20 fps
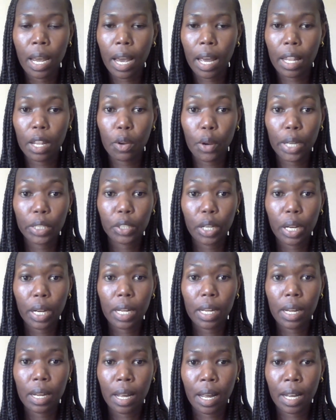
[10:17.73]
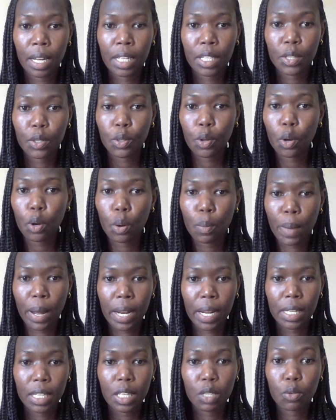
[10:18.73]
And then you actually install
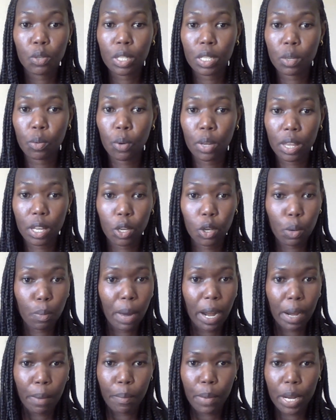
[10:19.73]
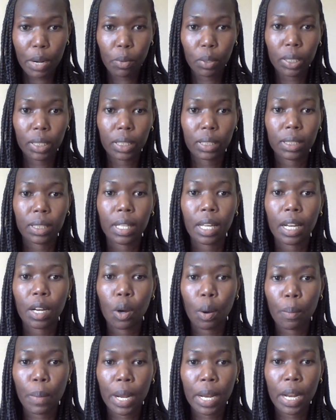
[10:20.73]
Kubernetes with kubeadmin, which is the
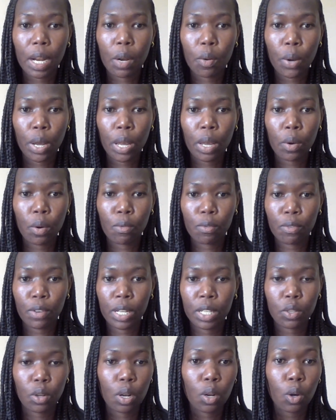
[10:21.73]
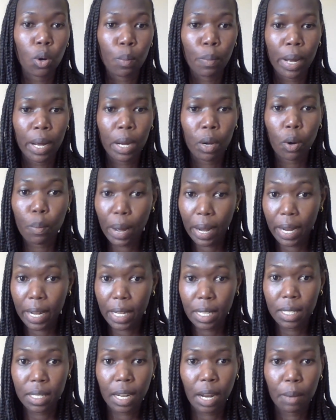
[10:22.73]
recommended way of installing
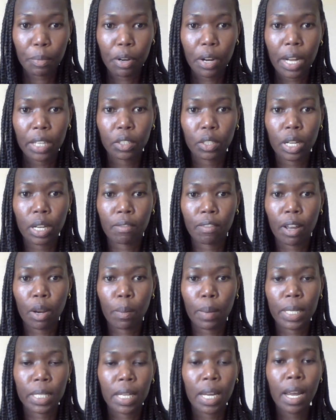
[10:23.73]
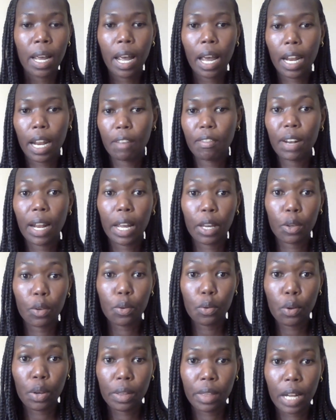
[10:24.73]
Kubernetes in a production environment. And I feel like you
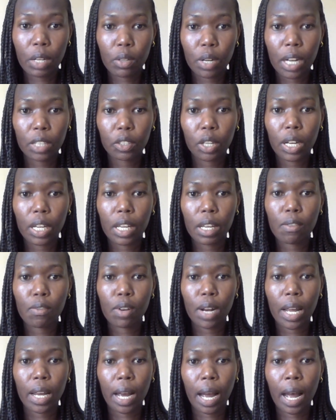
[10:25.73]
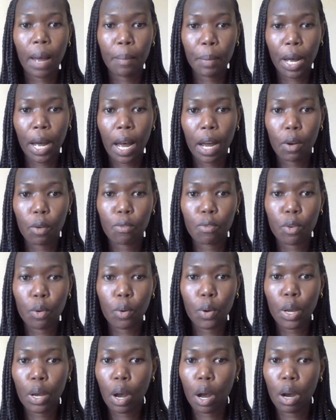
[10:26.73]
doing that will actually give you like an upper hand of
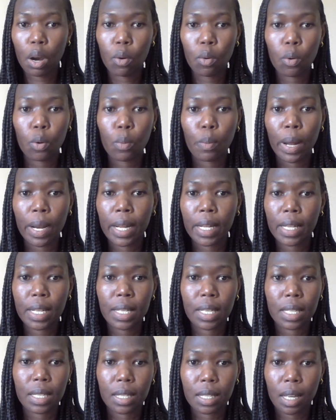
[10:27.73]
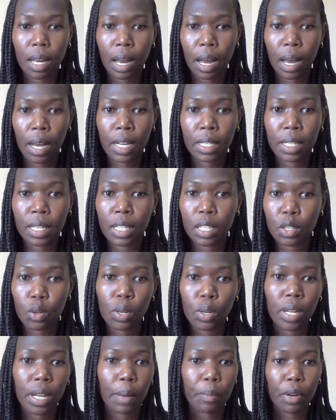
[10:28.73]
knowing how Kubernetes is
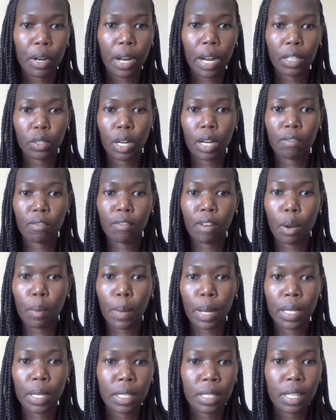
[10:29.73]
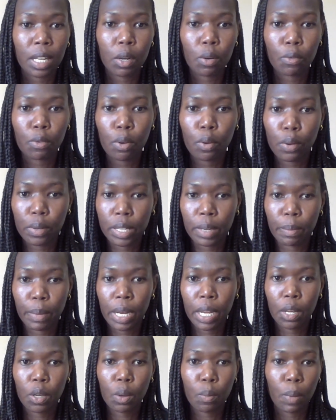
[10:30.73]
installed in a production environment instead of you using
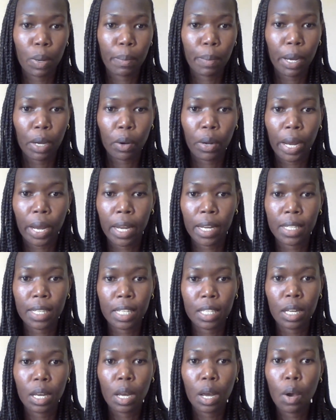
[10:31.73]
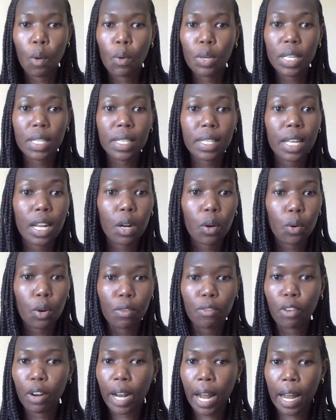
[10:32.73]
Minikube and microcreators, which is still good
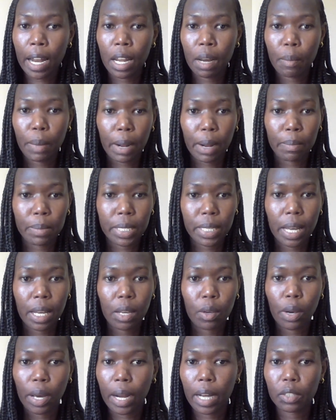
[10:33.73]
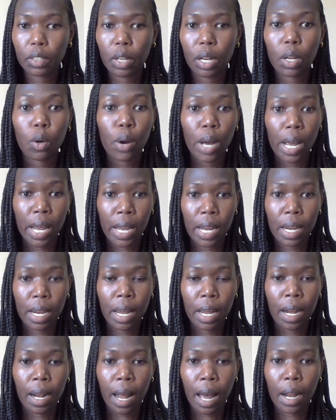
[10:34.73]
for learning. But I'm saying you can actually go ahead
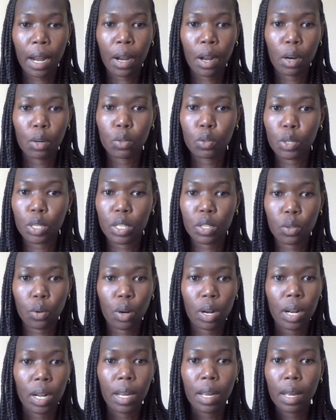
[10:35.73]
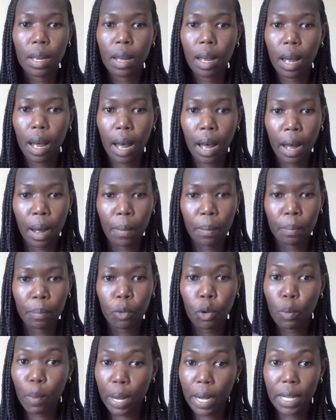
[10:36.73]
and learn how to install
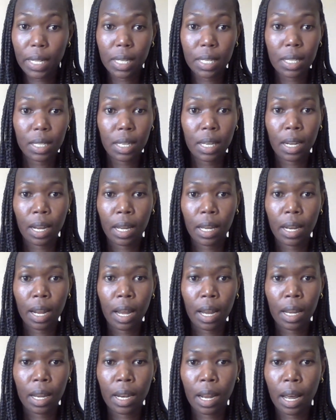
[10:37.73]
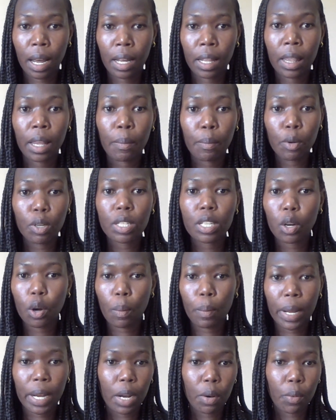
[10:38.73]
Kubernetes in the most
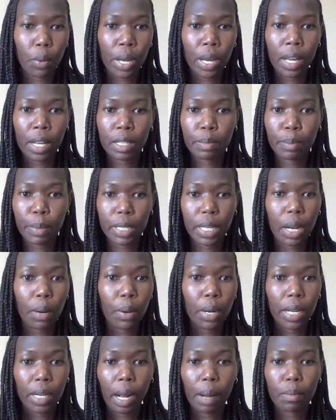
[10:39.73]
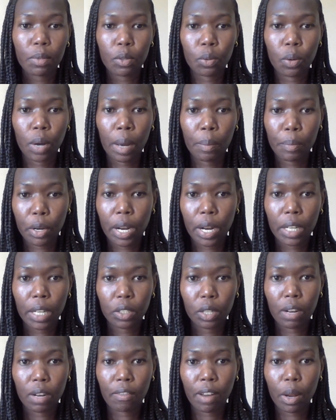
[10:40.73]
recommended way, especially when it comes to a
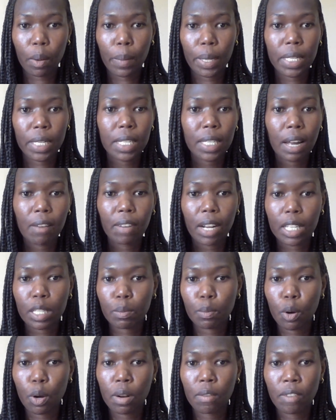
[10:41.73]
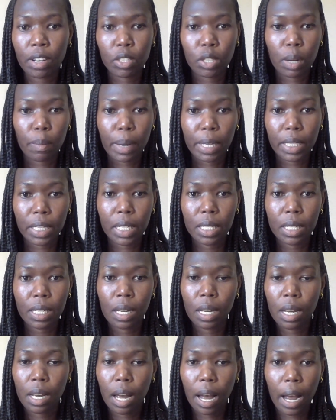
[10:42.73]
production environment. Just have like small virtual machines
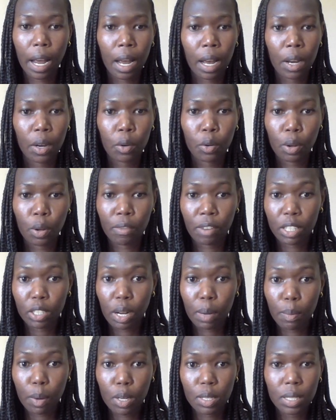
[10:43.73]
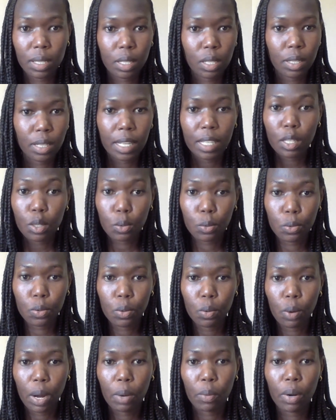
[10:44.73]
on your VirtualBox. Just two.
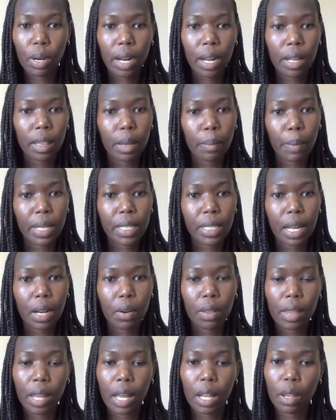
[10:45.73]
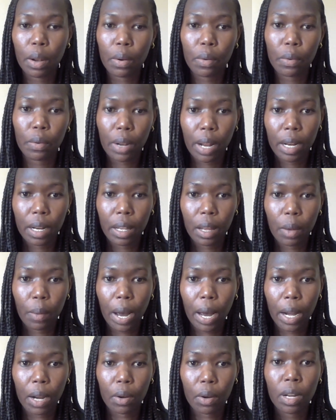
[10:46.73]
One will run the master node, and the other one will run the
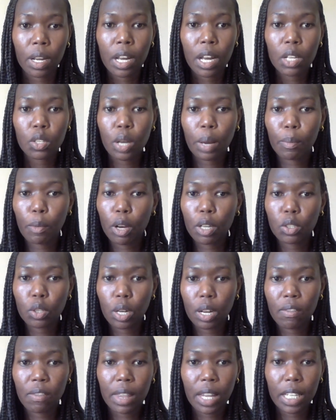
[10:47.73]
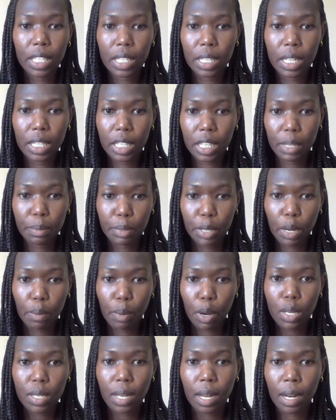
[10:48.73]
worker node. So I'm going to leave in the description
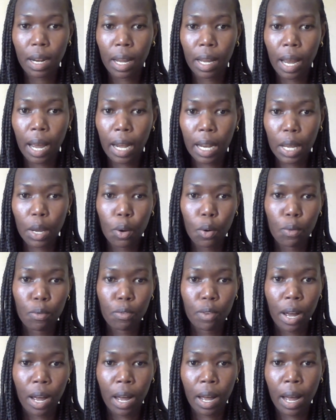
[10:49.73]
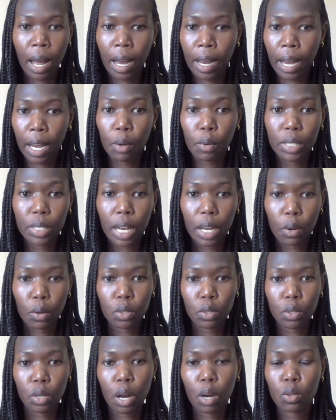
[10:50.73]
box like a link of a guide which I wrote
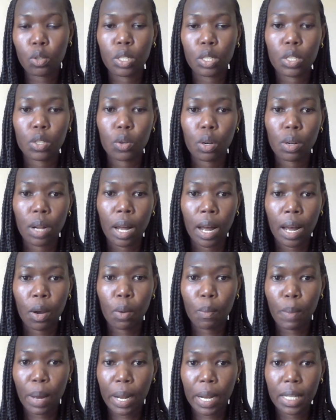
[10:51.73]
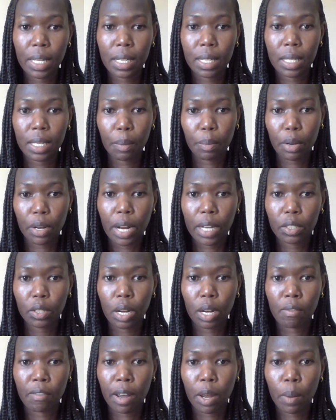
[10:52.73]
on how to install Kubernetes in a production
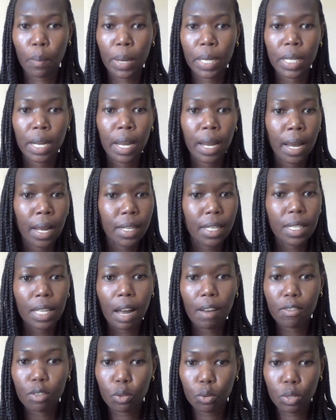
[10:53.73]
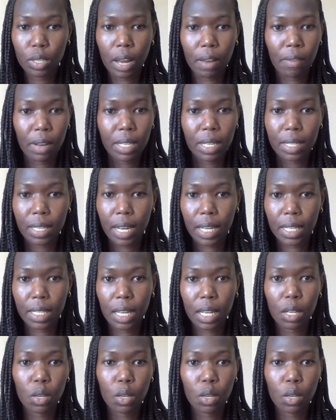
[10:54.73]
environment. You just have two servers, as I said.